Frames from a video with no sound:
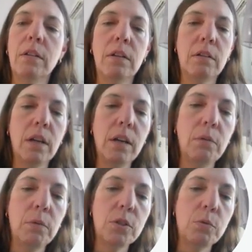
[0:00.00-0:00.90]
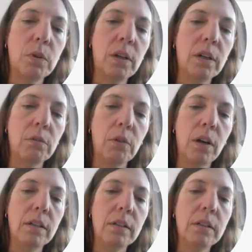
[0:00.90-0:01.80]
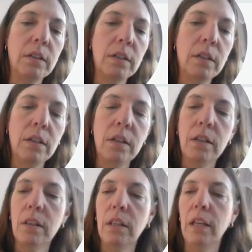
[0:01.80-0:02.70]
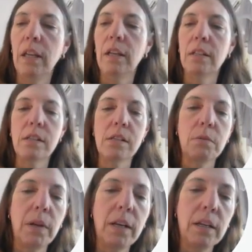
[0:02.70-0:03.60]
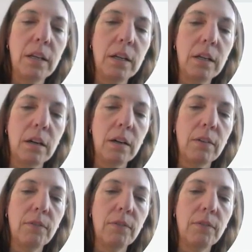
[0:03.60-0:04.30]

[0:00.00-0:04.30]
Okay, which we can write the answer right here.